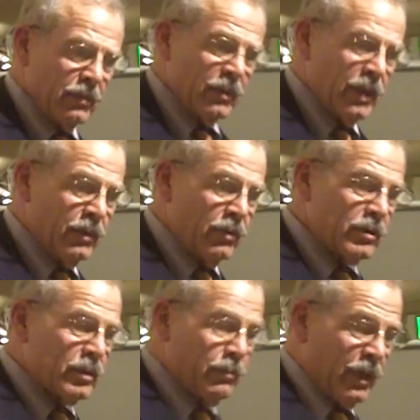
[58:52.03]
and what I
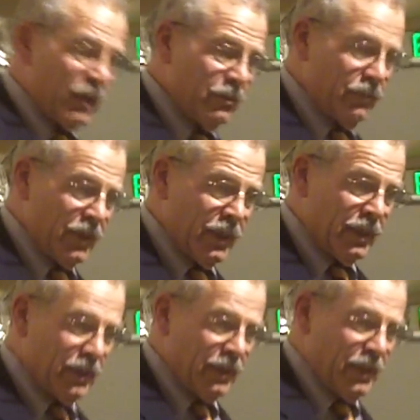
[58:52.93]
noticed about him
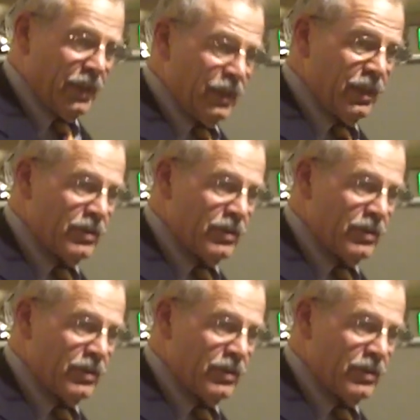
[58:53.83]
uh,